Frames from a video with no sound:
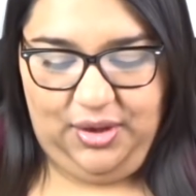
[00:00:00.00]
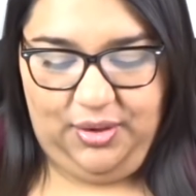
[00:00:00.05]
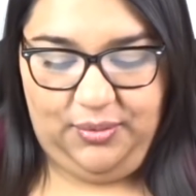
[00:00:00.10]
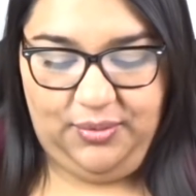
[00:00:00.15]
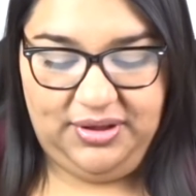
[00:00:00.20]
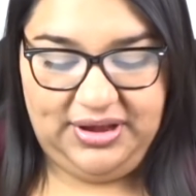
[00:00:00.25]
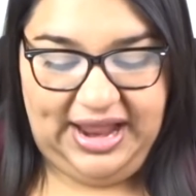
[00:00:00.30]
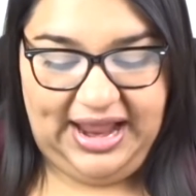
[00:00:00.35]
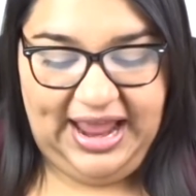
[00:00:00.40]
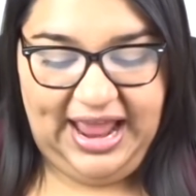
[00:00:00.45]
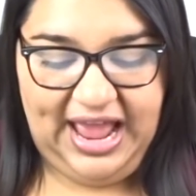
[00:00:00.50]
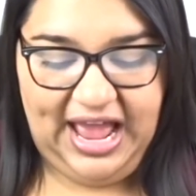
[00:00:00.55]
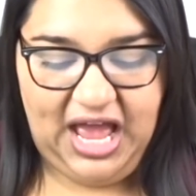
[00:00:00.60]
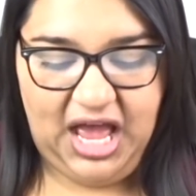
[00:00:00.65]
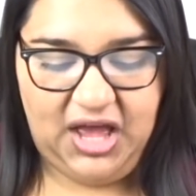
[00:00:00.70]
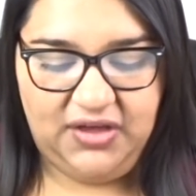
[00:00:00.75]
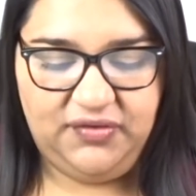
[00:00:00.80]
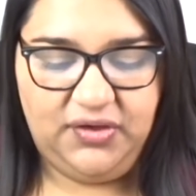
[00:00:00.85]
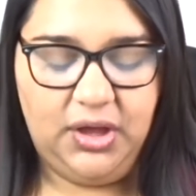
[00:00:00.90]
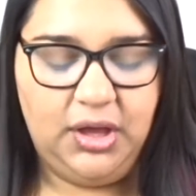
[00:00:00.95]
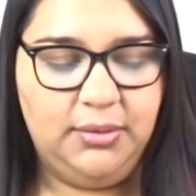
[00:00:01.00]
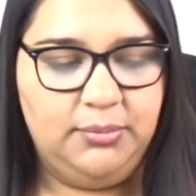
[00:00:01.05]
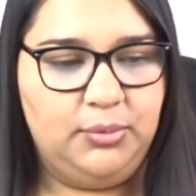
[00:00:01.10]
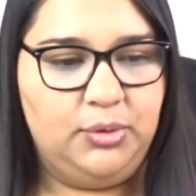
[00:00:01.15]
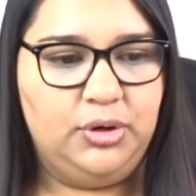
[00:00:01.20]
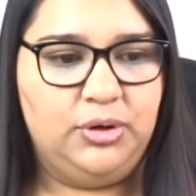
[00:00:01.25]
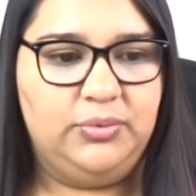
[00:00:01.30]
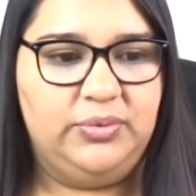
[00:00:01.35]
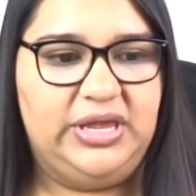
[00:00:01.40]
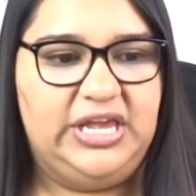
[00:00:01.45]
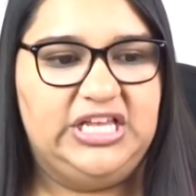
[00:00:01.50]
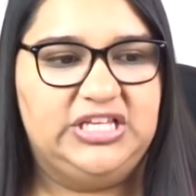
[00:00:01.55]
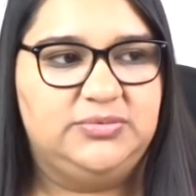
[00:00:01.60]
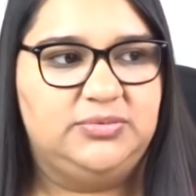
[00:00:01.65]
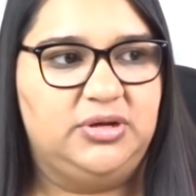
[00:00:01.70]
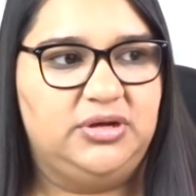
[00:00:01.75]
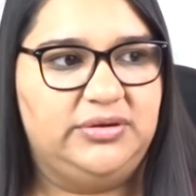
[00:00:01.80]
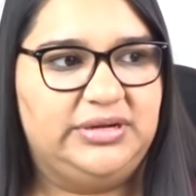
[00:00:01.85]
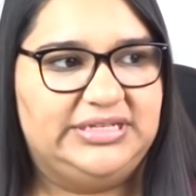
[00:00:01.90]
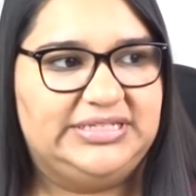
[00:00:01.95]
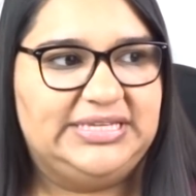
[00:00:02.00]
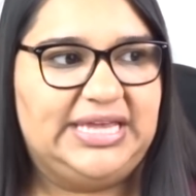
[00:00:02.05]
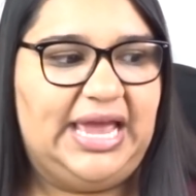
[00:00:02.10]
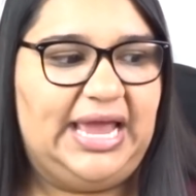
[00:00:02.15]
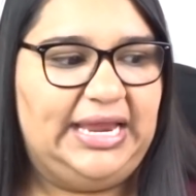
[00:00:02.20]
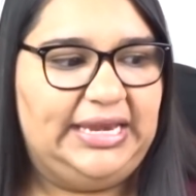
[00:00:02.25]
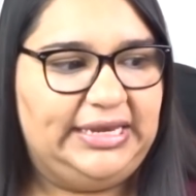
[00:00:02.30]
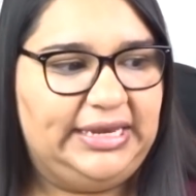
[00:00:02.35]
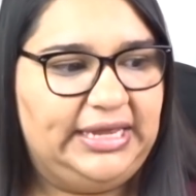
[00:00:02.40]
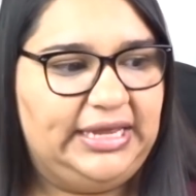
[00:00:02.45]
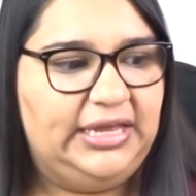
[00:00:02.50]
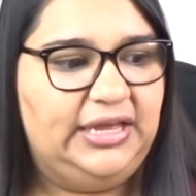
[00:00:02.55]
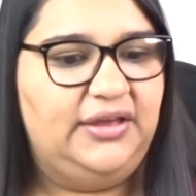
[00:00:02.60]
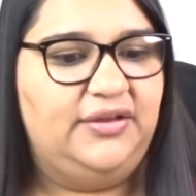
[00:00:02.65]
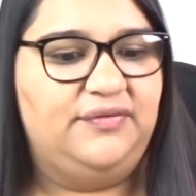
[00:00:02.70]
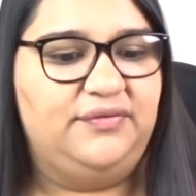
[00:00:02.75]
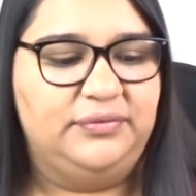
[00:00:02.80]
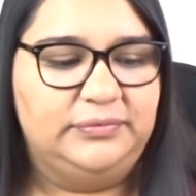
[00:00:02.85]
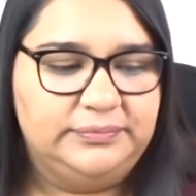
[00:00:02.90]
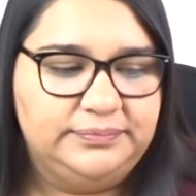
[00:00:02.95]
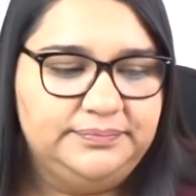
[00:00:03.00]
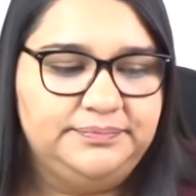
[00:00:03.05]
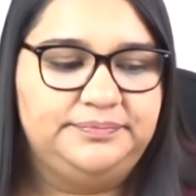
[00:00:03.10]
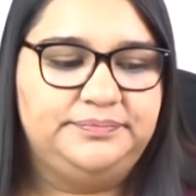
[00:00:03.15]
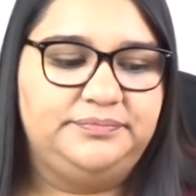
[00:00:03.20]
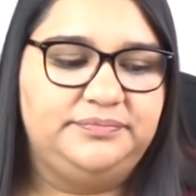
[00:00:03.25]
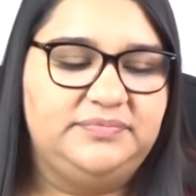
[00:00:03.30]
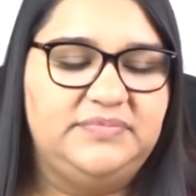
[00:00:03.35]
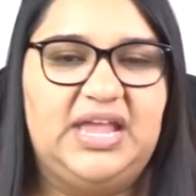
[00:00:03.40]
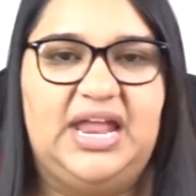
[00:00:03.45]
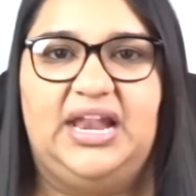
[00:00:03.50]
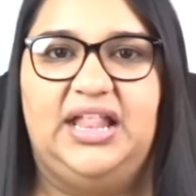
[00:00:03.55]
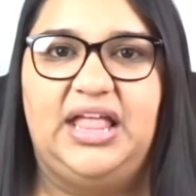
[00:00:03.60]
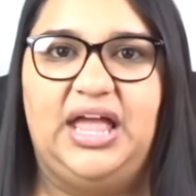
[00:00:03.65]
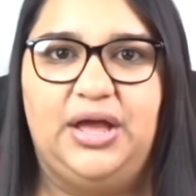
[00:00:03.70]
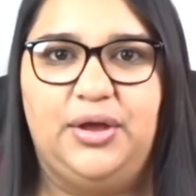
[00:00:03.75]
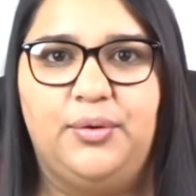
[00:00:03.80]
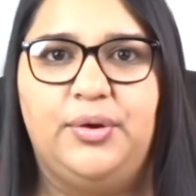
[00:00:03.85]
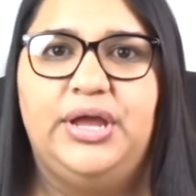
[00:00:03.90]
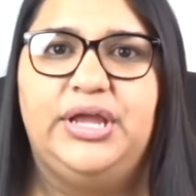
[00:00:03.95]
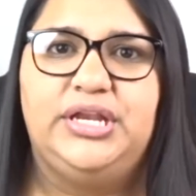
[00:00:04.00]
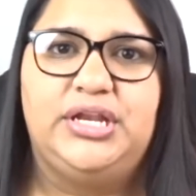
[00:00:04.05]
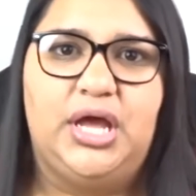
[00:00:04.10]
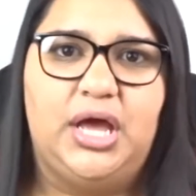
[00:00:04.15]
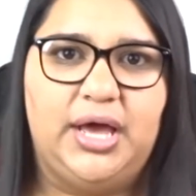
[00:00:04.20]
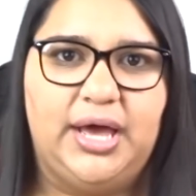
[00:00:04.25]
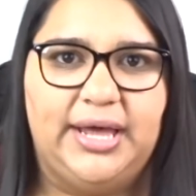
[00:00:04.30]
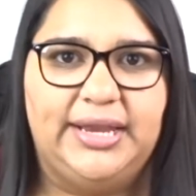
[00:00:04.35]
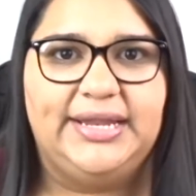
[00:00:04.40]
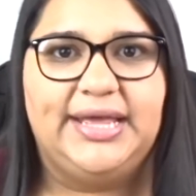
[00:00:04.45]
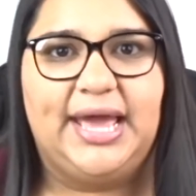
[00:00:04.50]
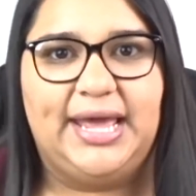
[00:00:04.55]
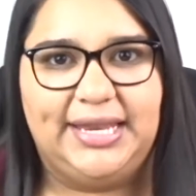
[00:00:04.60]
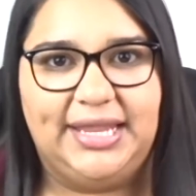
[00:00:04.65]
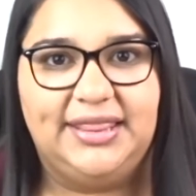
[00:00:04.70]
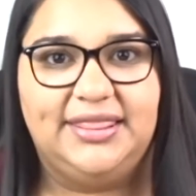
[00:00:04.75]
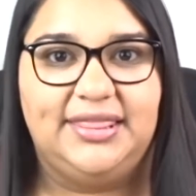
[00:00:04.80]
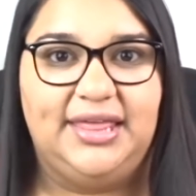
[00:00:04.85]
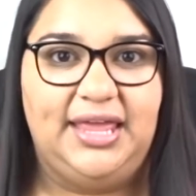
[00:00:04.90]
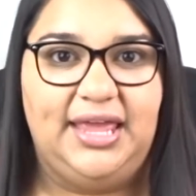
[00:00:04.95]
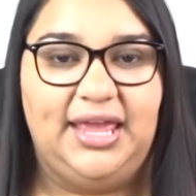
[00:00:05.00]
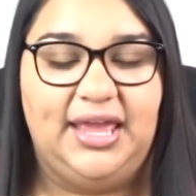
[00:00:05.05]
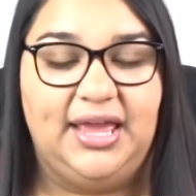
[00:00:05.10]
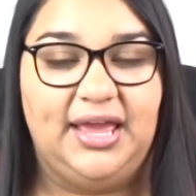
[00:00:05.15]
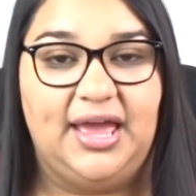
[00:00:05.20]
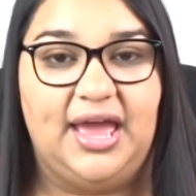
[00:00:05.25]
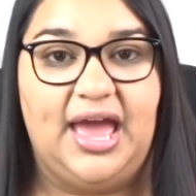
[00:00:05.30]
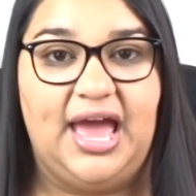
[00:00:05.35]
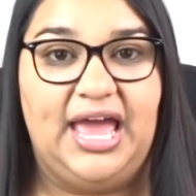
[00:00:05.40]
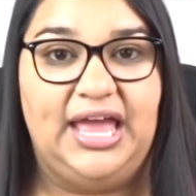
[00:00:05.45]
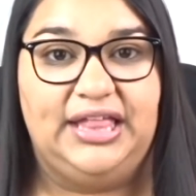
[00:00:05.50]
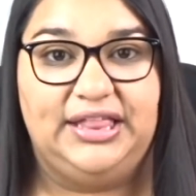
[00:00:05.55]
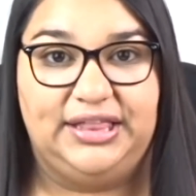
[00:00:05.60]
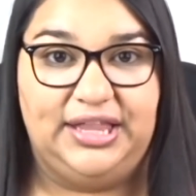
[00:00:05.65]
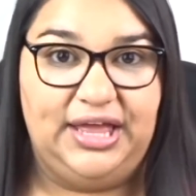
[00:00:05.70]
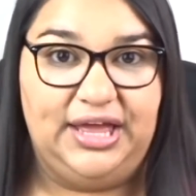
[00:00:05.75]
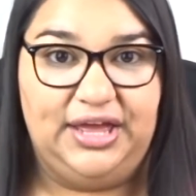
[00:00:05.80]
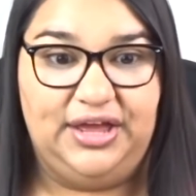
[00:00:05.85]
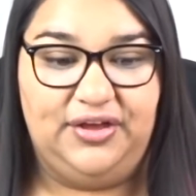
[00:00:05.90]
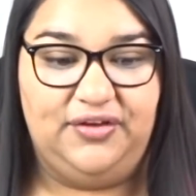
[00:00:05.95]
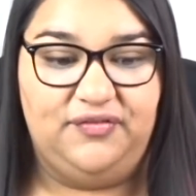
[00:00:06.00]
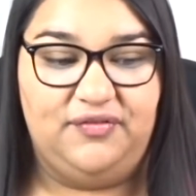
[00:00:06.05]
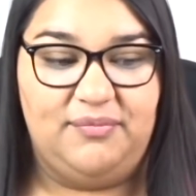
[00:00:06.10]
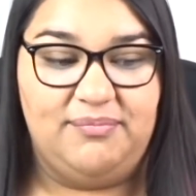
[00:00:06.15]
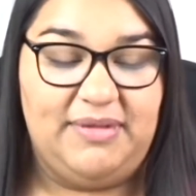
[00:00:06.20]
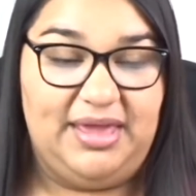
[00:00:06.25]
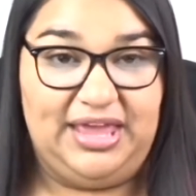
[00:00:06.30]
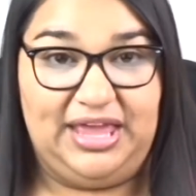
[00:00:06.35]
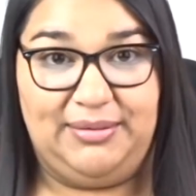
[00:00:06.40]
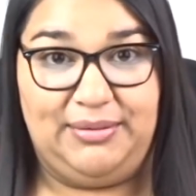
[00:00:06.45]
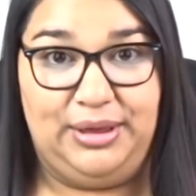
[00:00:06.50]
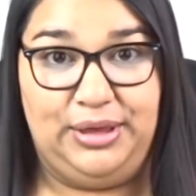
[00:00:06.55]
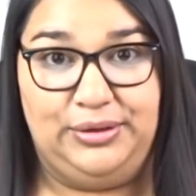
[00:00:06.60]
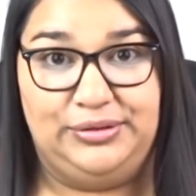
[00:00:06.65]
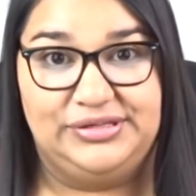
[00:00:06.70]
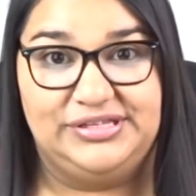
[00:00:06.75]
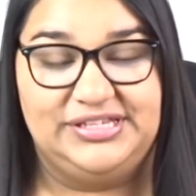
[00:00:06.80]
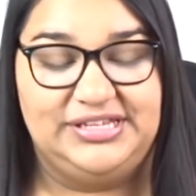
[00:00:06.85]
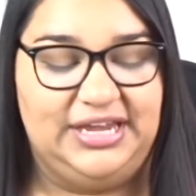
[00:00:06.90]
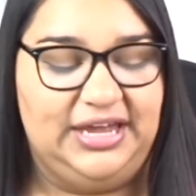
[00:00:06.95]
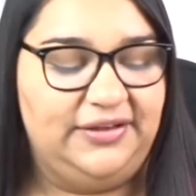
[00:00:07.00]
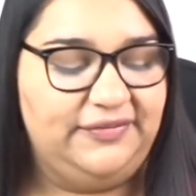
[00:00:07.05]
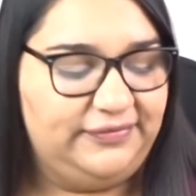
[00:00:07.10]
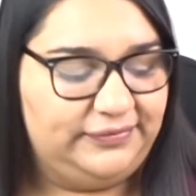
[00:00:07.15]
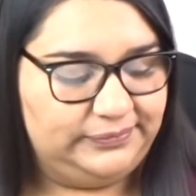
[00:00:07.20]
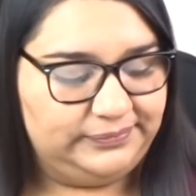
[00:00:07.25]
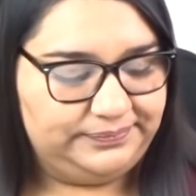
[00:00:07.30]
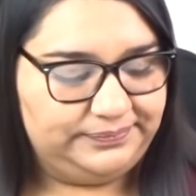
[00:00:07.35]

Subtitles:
When I have more weeks where it's kind of not a lot going on kind of thing, I love making my own stuff.